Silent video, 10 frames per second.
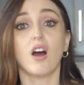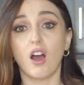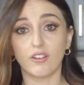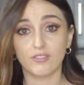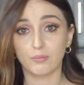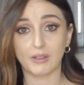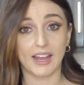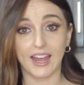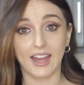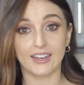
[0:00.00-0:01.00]
off
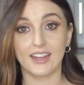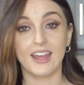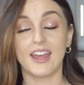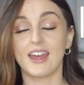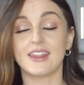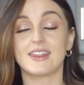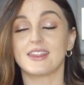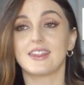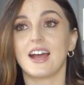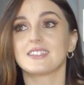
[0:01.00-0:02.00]
plan,
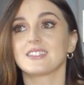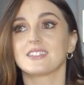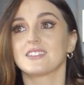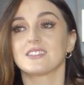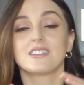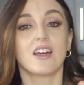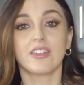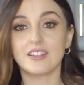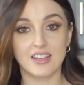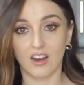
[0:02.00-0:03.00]
that's
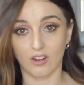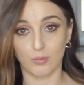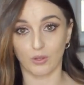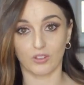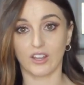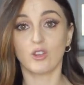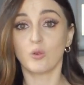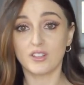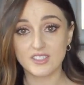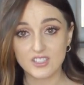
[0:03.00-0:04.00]
nothing terrible. You
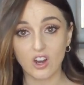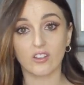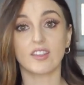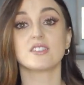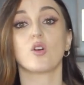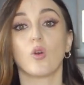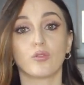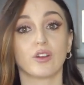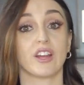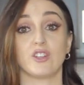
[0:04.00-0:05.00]
can start this
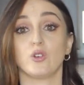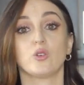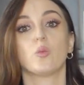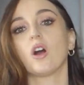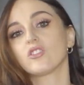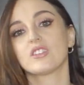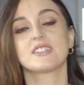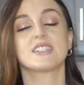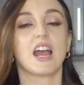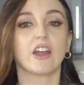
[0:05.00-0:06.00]
over again. You can watch this
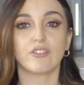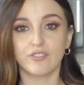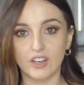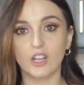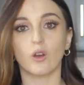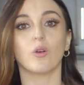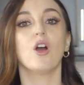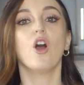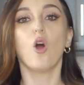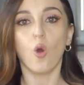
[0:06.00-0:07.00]
entire video
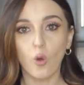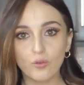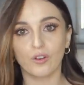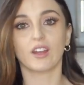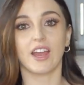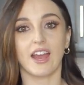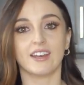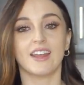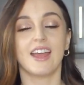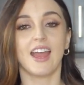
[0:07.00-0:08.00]
over
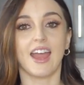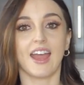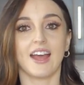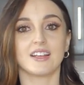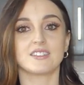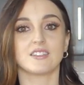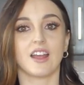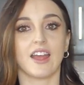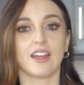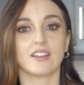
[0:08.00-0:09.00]
again and
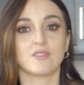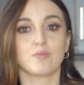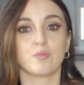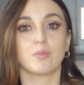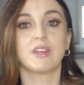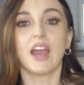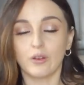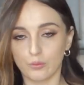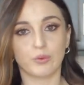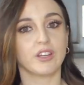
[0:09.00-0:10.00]

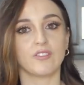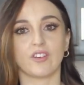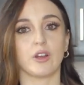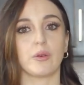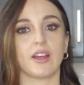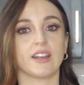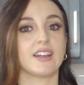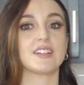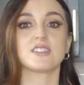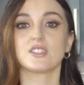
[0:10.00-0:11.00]
get reinvigorated
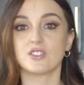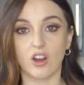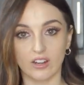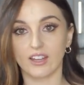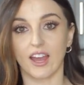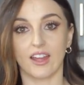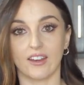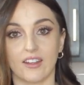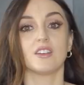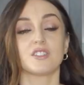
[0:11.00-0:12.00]
and start
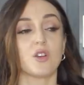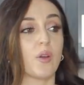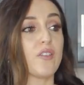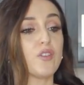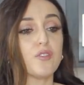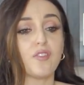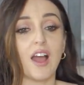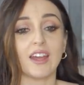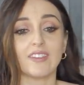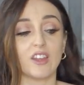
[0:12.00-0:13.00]
again. So if you
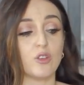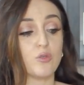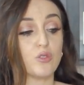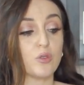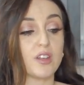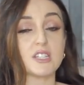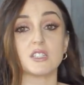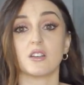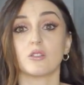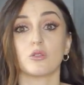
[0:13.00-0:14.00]
find that you do
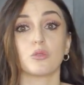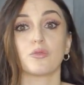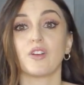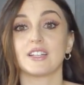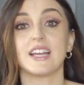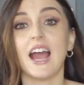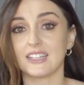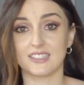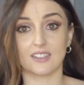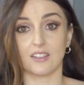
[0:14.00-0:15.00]
this
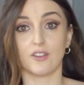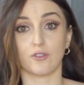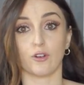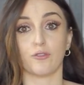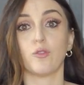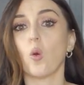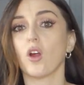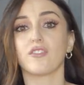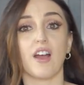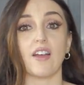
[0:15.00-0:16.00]
fantastically for 4
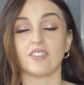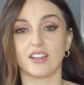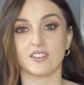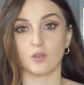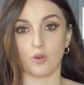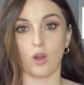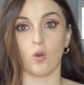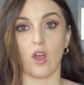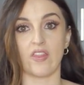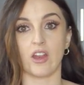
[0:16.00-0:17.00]
or 5 days in a
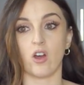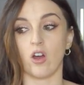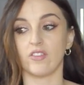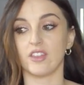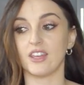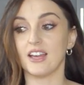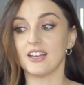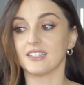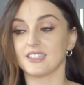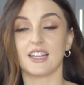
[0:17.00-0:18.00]
row, and then on the
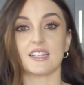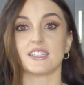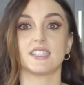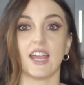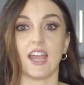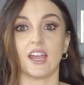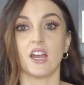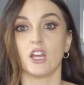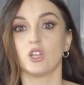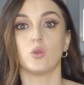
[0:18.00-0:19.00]
6th day,
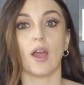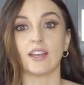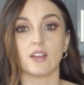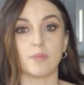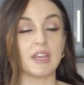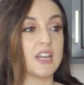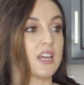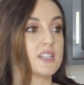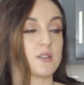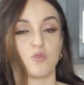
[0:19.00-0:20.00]
you end up
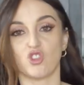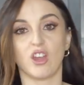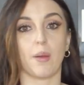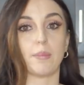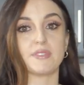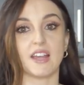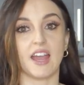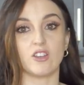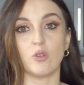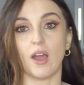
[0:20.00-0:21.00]
eating some chips
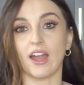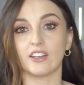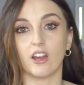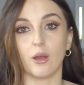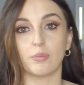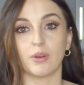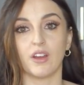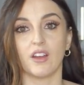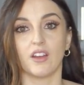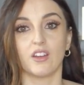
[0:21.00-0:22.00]
and you end up
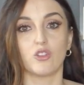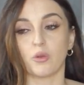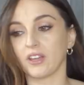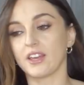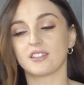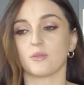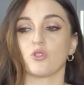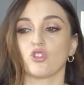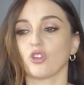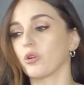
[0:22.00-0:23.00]
drinking some
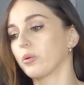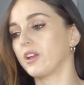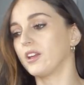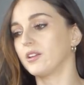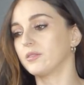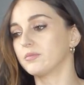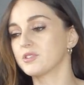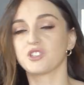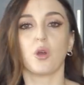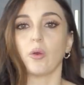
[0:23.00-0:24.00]
sugary
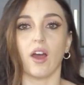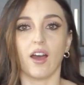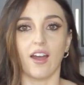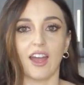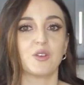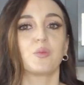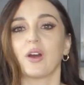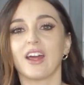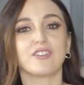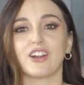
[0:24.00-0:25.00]
soda and
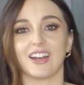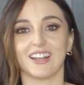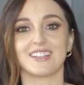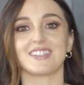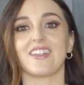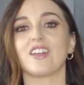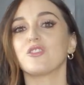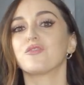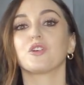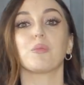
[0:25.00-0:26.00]
whatever it is, and then
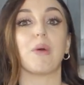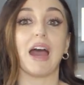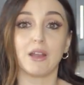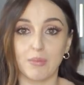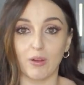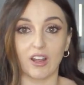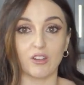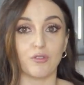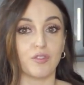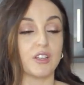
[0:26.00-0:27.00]
you feel bad about it and
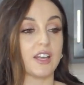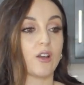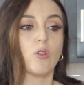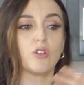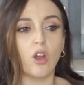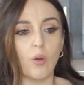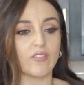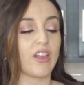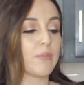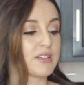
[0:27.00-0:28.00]
you feel like, oh no,
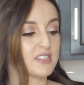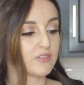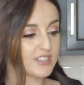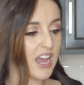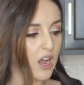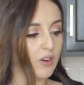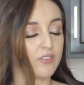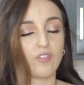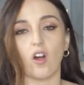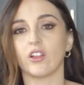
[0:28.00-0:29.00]
I've let myself down, I've
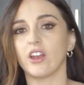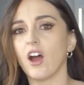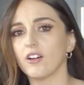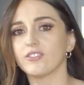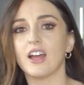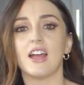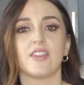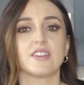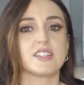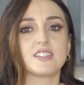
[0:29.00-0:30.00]
fallen off,
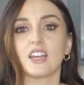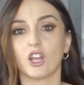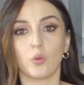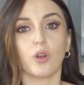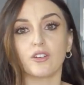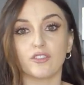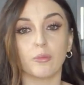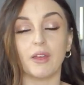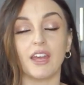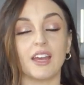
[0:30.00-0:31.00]
this isn't gonna work for
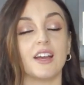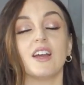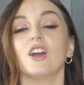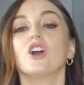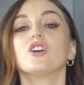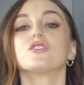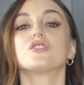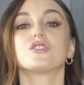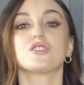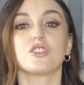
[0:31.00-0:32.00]
me.
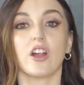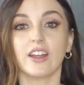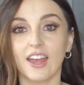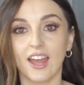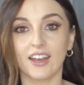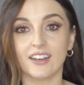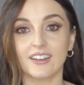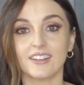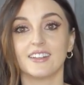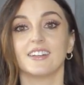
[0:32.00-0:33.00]
Start again,
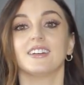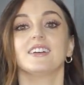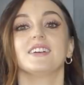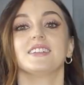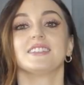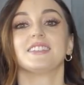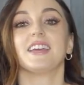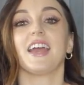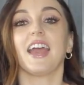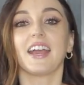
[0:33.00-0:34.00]

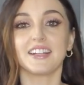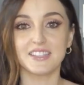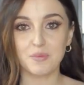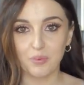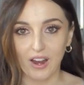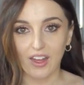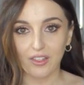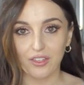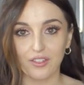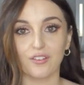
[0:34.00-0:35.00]
take a deep
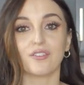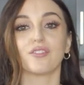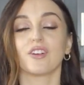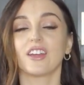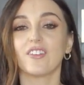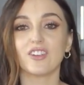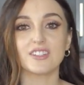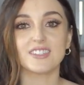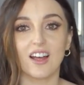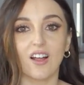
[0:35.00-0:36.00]
breath, forgive
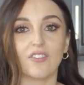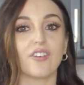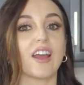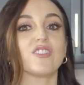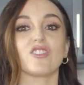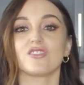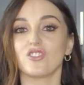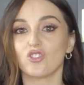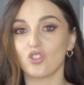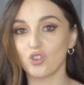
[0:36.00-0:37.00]
yourself, and
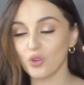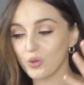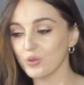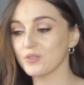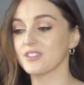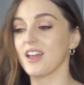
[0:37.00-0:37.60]
just choose